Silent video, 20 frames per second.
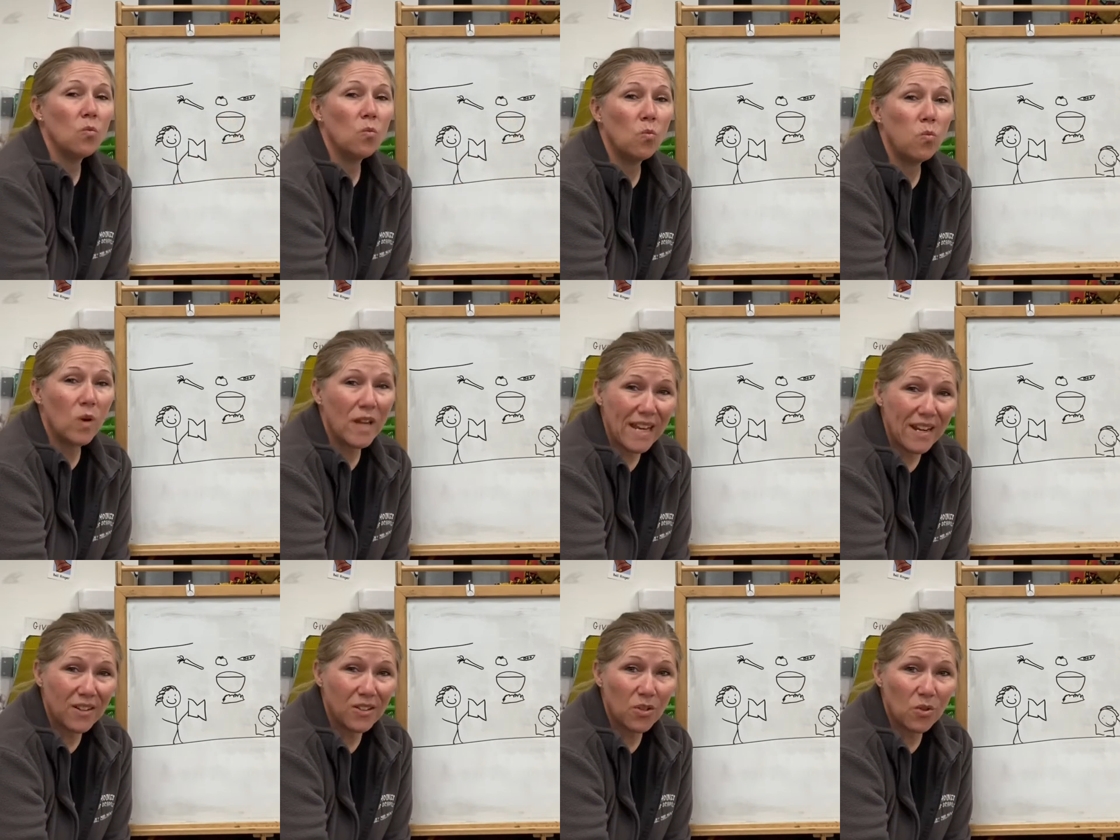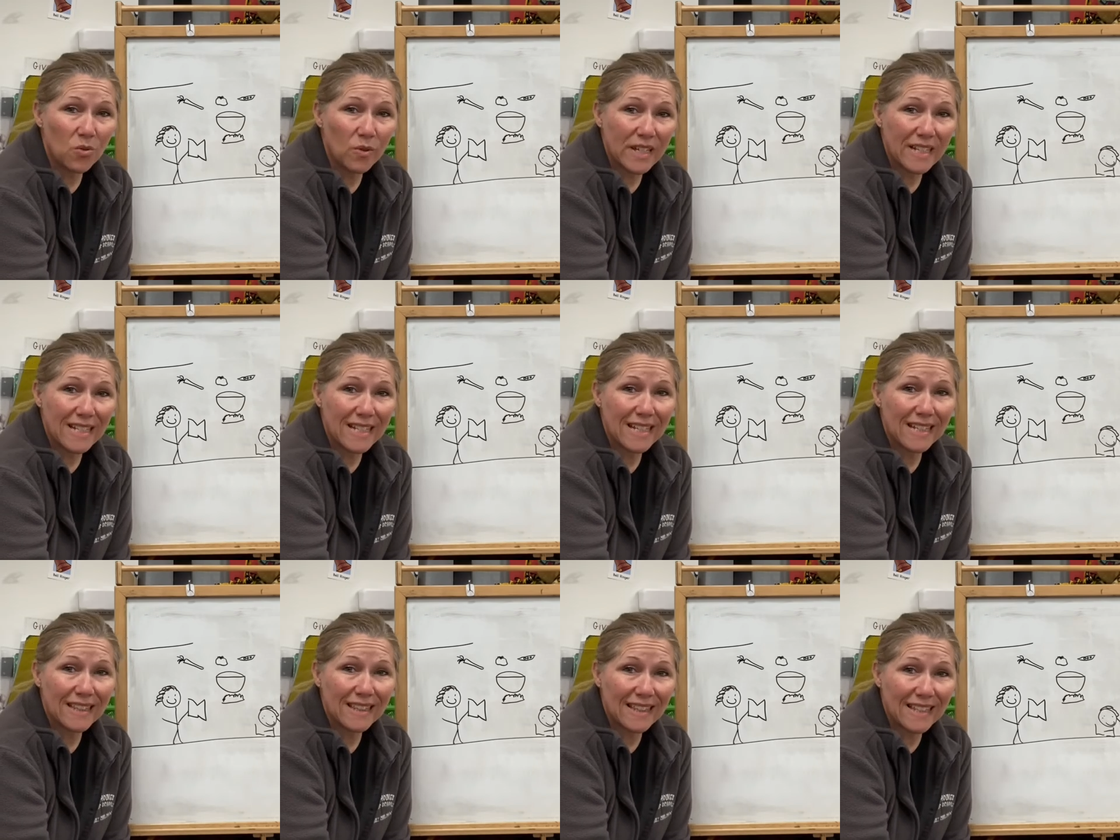We are going
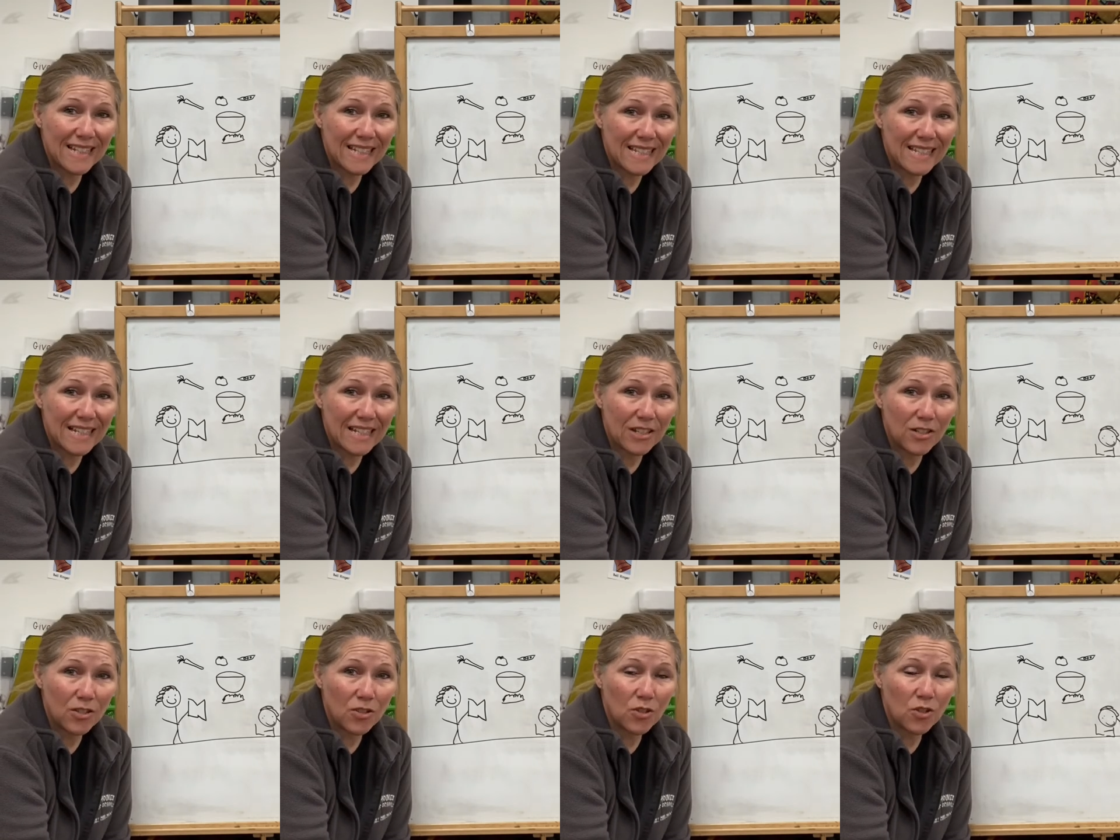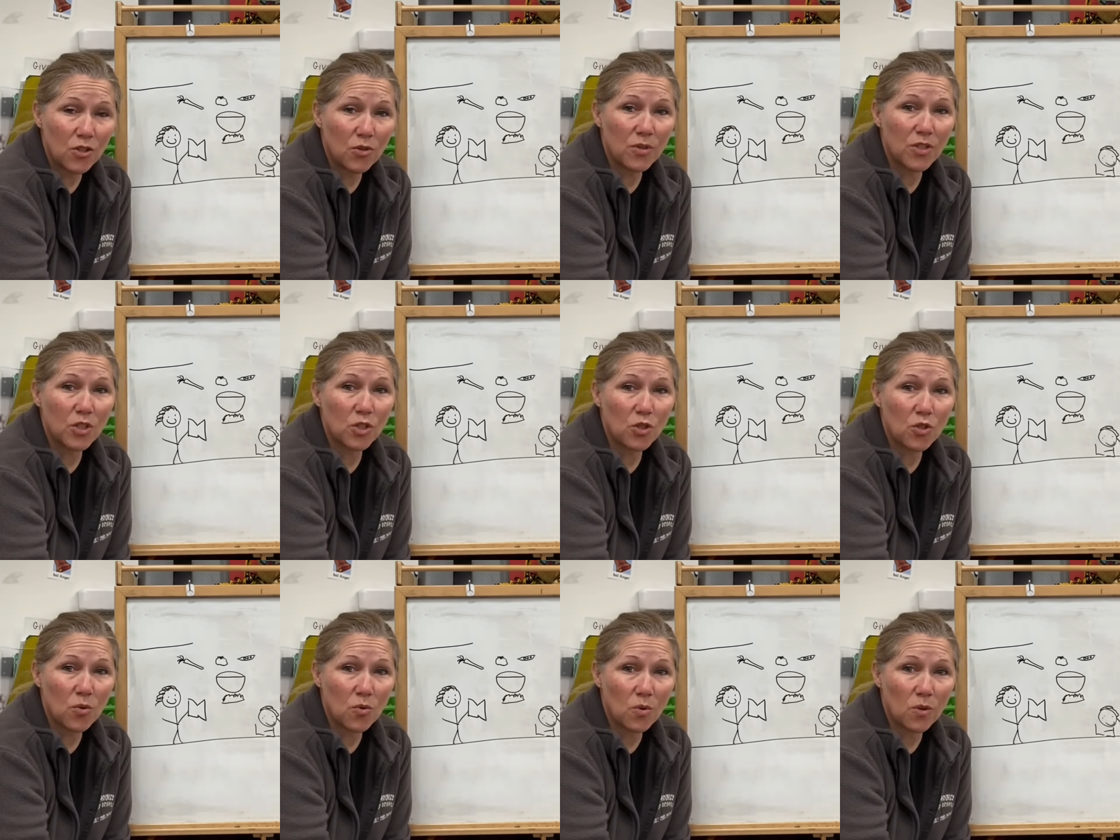to listen to a
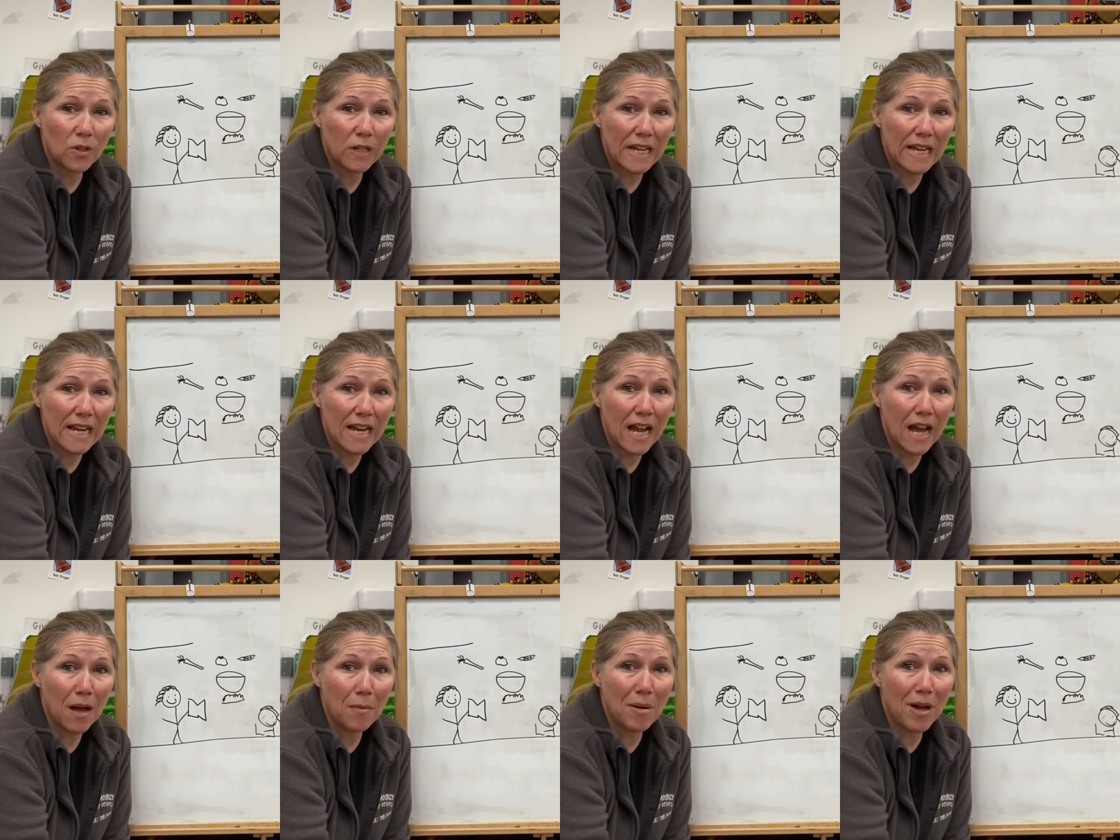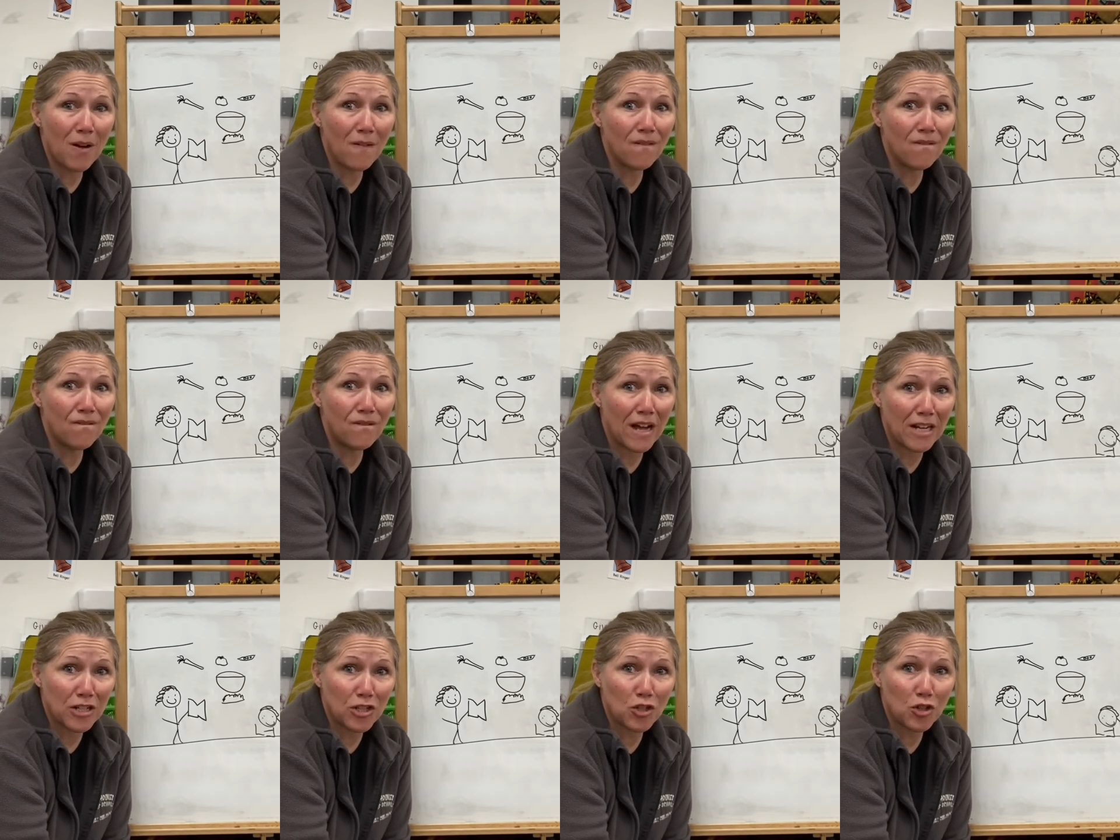story about
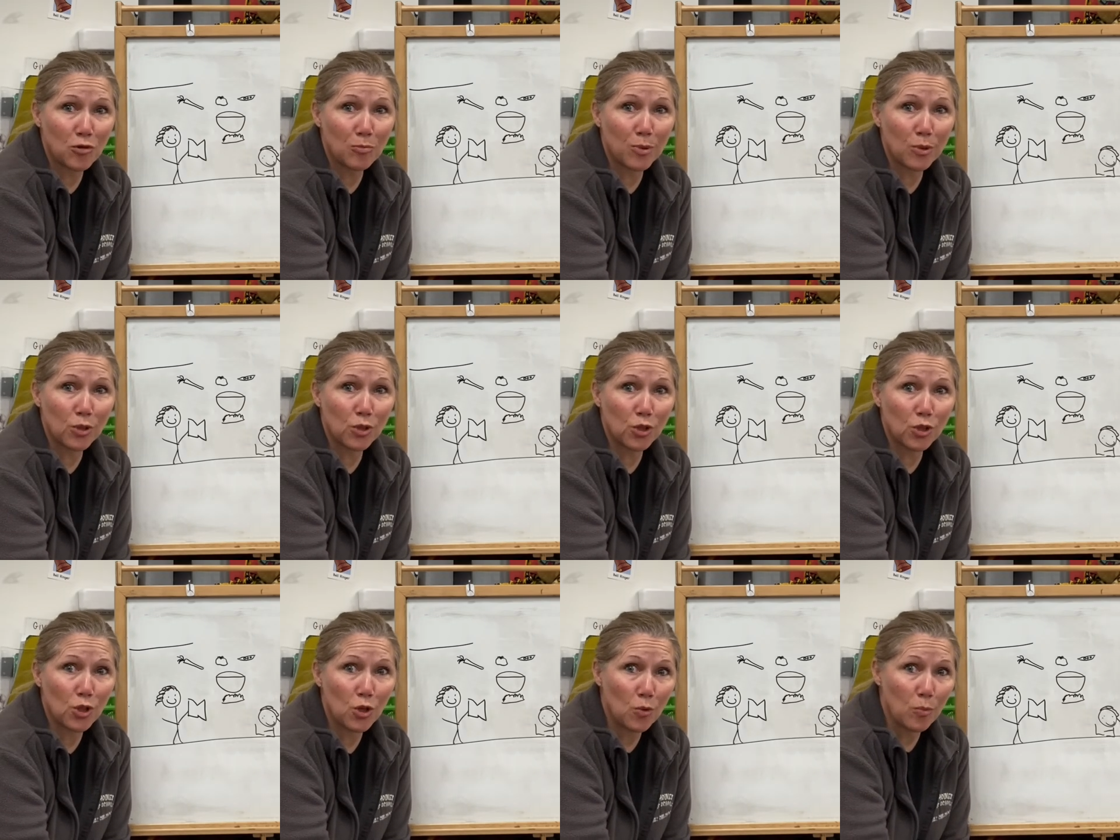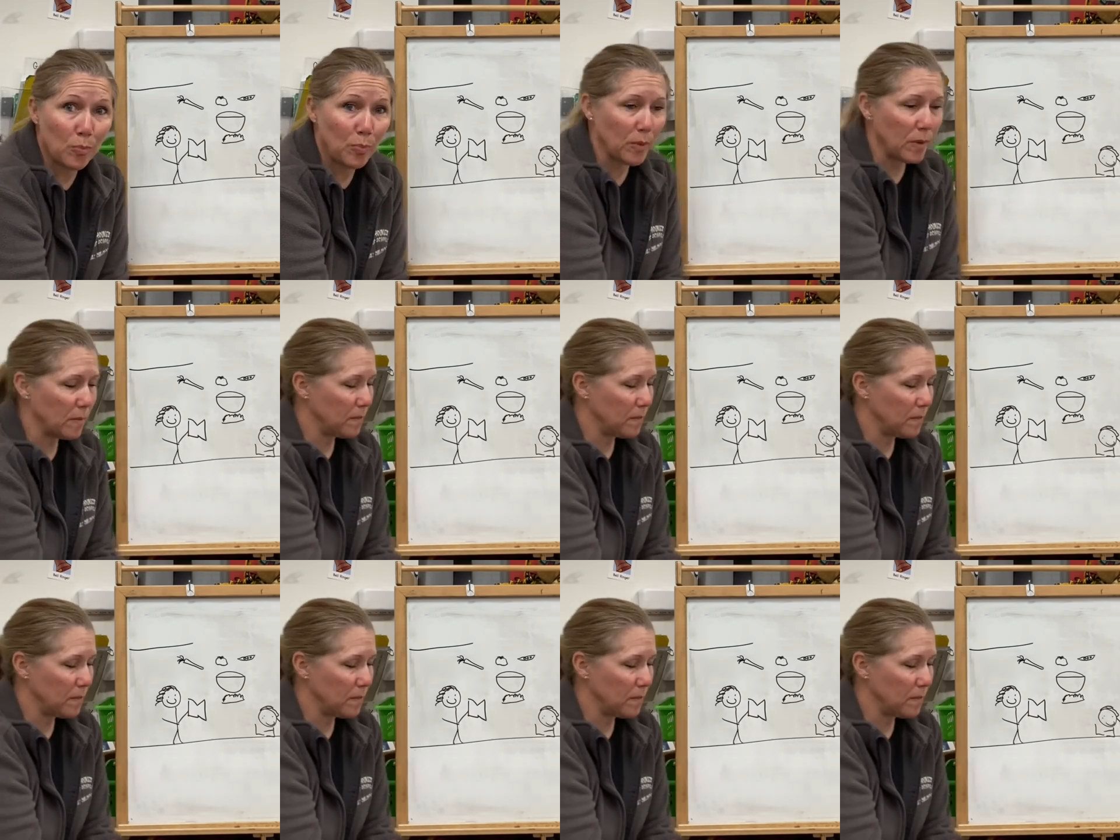vegetable soup.